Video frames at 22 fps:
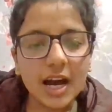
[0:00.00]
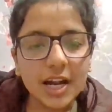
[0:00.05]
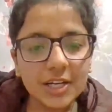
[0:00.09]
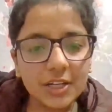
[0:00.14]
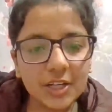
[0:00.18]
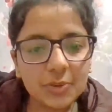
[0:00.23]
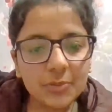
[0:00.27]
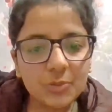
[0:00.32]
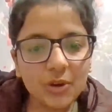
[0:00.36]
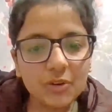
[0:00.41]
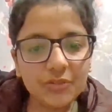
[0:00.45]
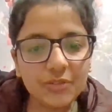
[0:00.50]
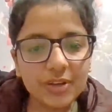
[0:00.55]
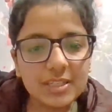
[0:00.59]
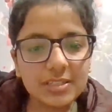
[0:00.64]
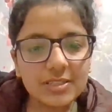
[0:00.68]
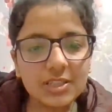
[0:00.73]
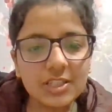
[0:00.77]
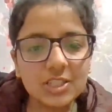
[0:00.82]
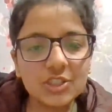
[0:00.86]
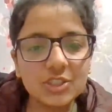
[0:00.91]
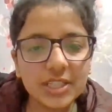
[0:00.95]
Under
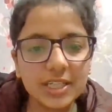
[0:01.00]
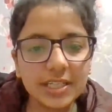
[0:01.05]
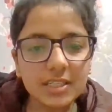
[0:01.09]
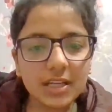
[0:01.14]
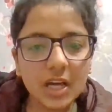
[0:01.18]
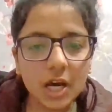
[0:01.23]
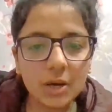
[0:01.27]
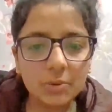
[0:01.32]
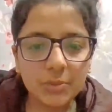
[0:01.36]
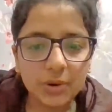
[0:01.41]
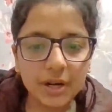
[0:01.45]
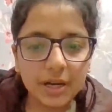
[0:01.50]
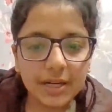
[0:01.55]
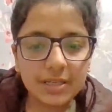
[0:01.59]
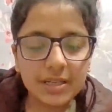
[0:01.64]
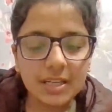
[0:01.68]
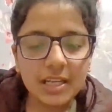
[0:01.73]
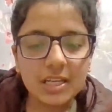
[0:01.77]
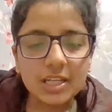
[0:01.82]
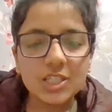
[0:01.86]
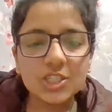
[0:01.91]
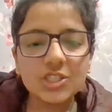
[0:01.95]
Professor Jean
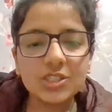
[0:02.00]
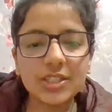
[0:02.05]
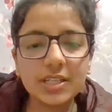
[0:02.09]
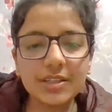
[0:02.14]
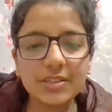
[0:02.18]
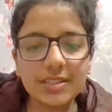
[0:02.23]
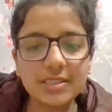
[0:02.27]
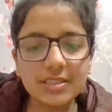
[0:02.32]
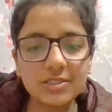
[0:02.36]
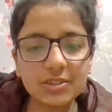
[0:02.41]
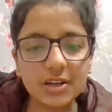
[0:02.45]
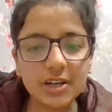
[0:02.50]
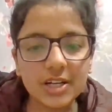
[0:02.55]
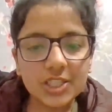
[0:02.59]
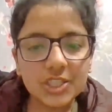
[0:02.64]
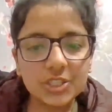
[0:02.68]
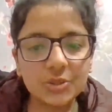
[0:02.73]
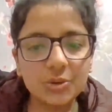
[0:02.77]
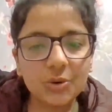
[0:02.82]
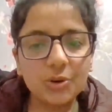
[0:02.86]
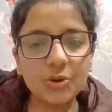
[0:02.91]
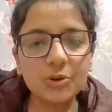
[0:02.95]
Hebert, she
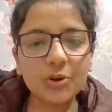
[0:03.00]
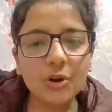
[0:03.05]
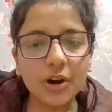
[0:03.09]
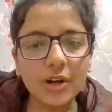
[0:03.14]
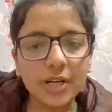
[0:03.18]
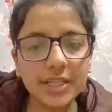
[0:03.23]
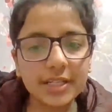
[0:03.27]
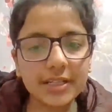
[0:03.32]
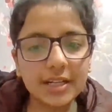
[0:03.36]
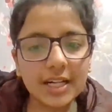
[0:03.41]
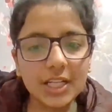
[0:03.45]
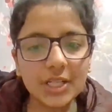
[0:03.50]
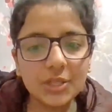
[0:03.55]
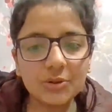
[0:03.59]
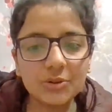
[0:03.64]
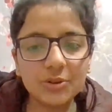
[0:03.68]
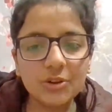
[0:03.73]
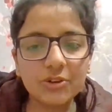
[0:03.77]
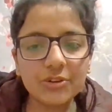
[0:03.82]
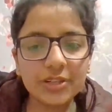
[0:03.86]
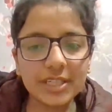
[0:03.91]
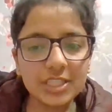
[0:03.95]
researched on cortical
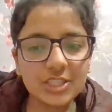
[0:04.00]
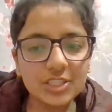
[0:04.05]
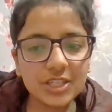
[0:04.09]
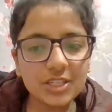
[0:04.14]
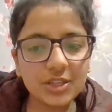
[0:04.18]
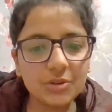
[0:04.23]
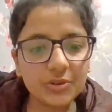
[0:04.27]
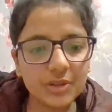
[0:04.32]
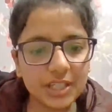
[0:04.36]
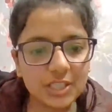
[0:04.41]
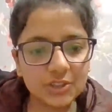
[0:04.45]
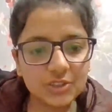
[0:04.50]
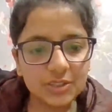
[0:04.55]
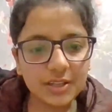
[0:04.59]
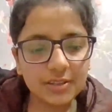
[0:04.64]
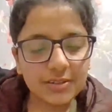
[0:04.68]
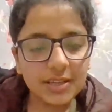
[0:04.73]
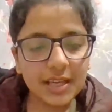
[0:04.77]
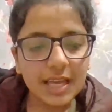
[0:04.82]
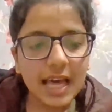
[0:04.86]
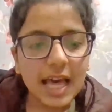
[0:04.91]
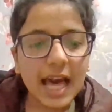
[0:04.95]
neuron
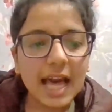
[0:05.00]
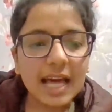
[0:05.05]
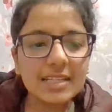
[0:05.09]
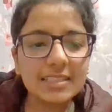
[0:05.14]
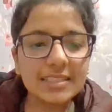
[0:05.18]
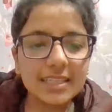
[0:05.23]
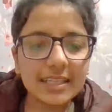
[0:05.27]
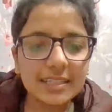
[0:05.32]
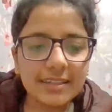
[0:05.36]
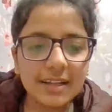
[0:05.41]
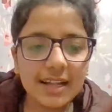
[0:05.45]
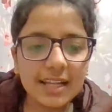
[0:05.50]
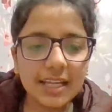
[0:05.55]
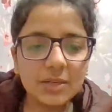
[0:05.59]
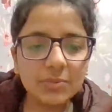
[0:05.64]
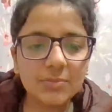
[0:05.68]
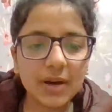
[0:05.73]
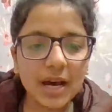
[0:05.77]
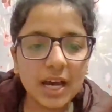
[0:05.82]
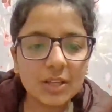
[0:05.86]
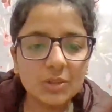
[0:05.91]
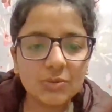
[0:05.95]
regeneration and
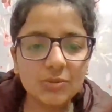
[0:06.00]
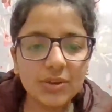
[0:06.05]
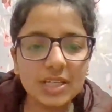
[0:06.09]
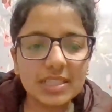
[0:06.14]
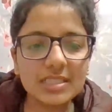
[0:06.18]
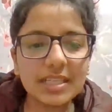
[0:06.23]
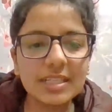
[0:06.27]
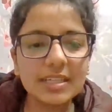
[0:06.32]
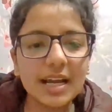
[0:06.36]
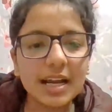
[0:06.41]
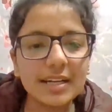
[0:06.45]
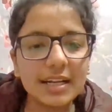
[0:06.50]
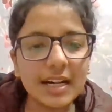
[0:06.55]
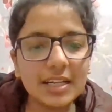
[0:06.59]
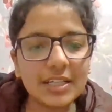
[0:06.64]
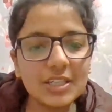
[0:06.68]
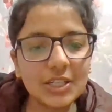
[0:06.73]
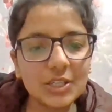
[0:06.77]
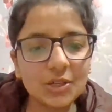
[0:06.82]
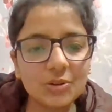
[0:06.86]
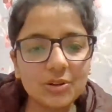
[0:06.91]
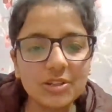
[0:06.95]
signaling pathways in
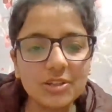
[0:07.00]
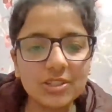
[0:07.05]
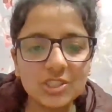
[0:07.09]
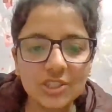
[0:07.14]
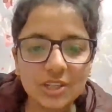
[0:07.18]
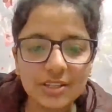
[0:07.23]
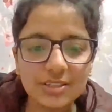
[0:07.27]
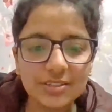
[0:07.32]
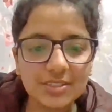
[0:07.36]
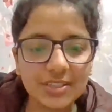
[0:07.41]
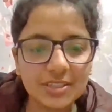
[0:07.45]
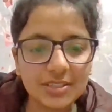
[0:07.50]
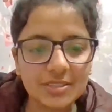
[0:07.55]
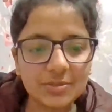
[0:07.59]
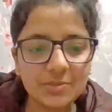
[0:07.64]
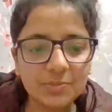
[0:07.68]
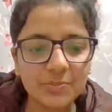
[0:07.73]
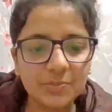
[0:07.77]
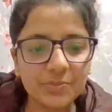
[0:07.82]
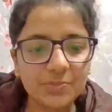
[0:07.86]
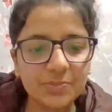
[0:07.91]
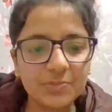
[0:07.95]
adult neurogenesis.
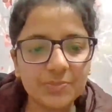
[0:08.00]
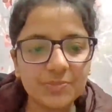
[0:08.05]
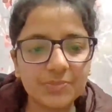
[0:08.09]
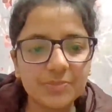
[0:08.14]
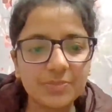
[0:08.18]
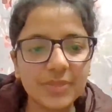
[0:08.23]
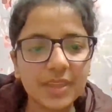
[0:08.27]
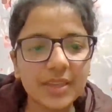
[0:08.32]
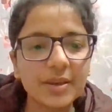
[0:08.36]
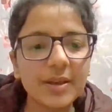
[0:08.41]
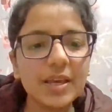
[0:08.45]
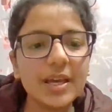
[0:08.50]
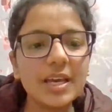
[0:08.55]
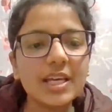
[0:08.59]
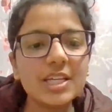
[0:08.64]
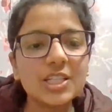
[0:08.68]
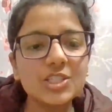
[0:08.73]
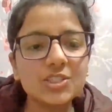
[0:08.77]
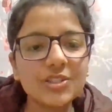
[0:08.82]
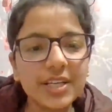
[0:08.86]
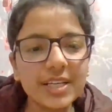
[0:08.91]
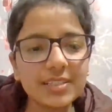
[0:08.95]

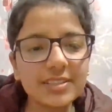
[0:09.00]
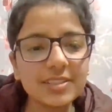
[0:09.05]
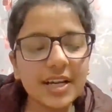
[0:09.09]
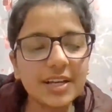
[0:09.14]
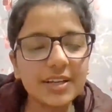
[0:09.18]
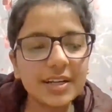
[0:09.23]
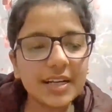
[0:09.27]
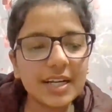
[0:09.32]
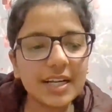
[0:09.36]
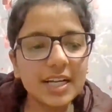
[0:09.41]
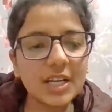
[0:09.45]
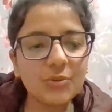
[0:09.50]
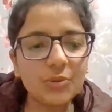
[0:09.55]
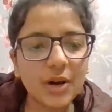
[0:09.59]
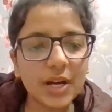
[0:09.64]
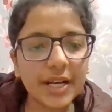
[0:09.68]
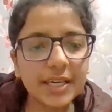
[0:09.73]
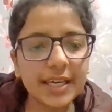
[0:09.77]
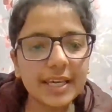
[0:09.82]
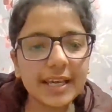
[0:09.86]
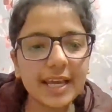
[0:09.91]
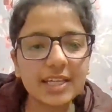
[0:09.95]
She is currently
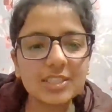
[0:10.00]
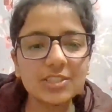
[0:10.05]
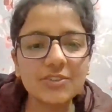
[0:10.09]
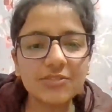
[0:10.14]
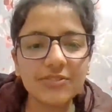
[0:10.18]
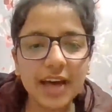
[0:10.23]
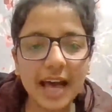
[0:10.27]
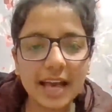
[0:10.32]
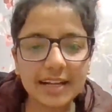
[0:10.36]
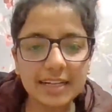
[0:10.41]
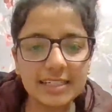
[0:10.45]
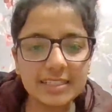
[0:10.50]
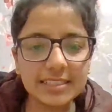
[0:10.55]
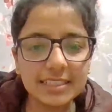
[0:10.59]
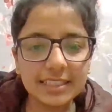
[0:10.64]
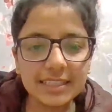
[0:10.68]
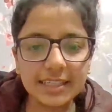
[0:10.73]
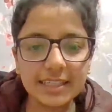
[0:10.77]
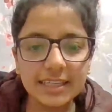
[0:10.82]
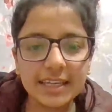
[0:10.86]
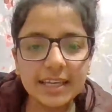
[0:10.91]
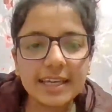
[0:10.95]
working as a
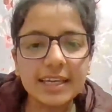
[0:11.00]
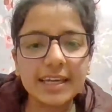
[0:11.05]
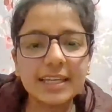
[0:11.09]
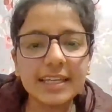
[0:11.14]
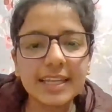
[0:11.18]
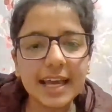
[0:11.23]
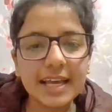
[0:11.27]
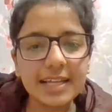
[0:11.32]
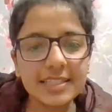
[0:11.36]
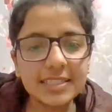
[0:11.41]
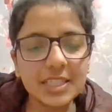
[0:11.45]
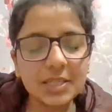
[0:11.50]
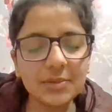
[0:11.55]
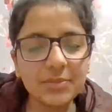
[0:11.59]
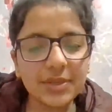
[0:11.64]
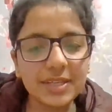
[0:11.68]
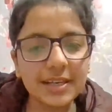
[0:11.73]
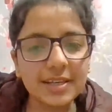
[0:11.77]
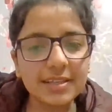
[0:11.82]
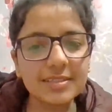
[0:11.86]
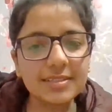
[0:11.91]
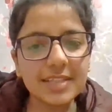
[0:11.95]
faculty in
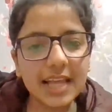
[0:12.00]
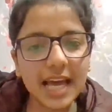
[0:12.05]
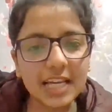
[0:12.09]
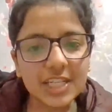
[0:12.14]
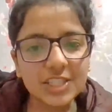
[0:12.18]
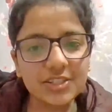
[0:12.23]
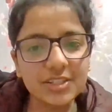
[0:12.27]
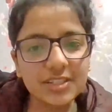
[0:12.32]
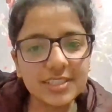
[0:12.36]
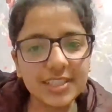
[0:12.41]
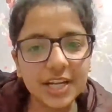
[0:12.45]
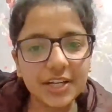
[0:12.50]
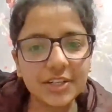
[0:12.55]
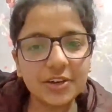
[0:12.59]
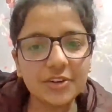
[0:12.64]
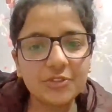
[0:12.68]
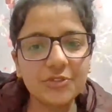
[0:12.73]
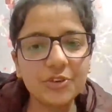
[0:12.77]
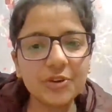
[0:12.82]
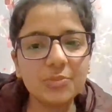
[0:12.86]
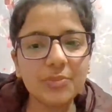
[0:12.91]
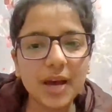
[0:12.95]
NCBS National
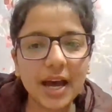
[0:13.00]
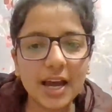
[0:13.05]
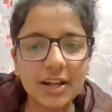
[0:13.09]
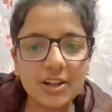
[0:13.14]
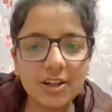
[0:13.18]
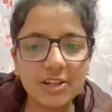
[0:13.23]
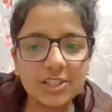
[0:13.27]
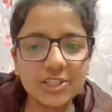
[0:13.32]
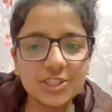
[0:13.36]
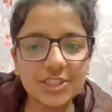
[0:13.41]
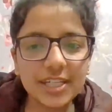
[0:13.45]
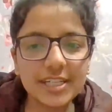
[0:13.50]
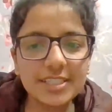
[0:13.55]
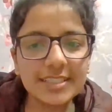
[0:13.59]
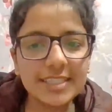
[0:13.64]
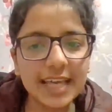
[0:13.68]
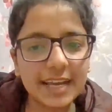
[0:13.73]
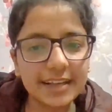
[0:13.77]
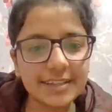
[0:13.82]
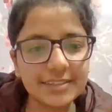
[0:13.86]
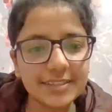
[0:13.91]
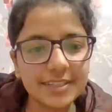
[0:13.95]
Center for Biological
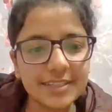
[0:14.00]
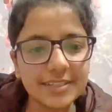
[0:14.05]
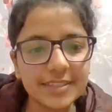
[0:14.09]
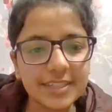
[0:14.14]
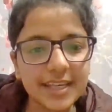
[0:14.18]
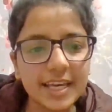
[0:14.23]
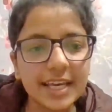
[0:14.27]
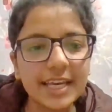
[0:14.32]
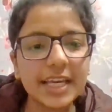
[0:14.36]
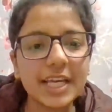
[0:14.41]
Sciences